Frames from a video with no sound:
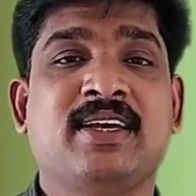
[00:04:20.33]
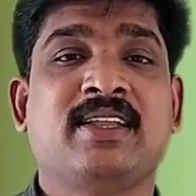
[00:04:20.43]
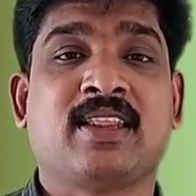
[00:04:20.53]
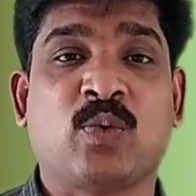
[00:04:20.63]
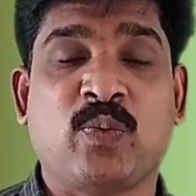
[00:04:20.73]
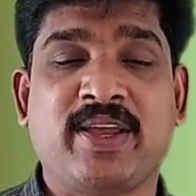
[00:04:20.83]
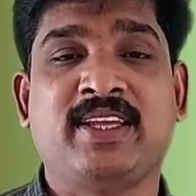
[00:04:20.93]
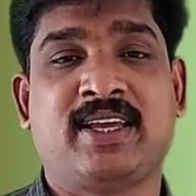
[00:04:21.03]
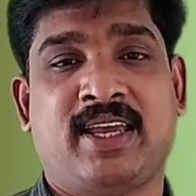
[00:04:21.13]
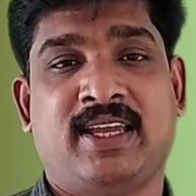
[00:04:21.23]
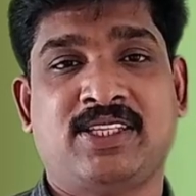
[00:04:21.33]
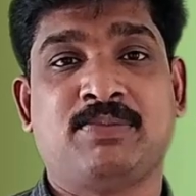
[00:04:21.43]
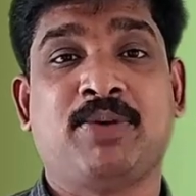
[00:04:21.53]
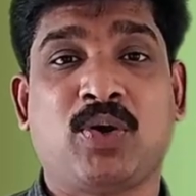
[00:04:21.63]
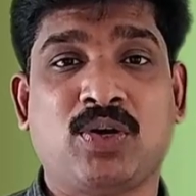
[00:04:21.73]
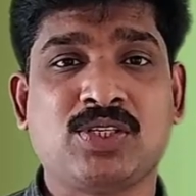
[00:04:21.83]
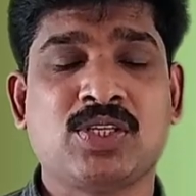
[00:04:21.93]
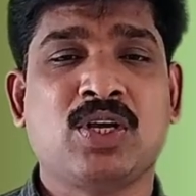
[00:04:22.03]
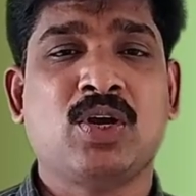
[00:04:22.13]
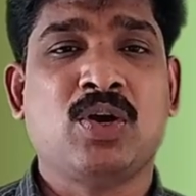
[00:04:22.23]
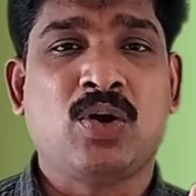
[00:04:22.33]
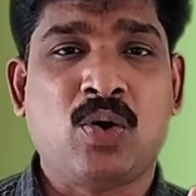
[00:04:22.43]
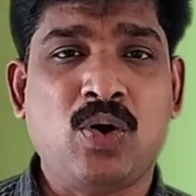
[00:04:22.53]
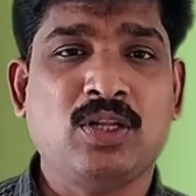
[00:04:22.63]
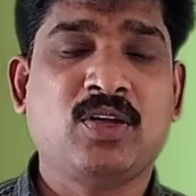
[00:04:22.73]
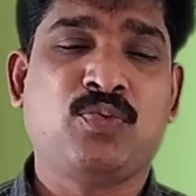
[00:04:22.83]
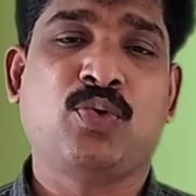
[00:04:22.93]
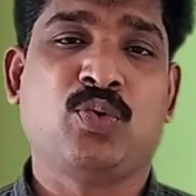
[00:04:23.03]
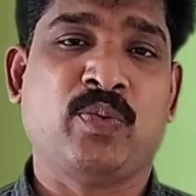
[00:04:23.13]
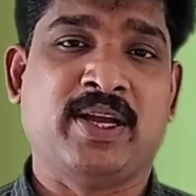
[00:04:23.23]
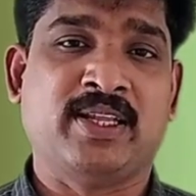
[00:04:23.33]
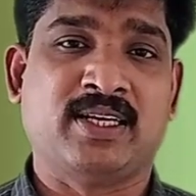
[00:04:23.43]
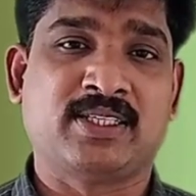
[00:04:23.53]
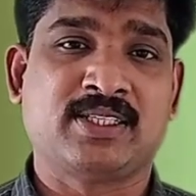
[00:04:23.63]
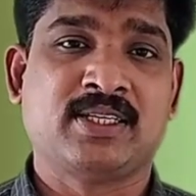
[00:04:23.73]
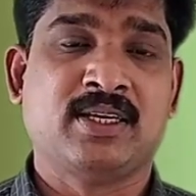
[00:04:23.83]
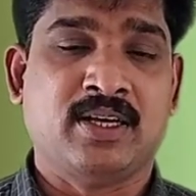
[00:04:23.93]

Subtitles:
the Vedic Age, because all the four Vedas,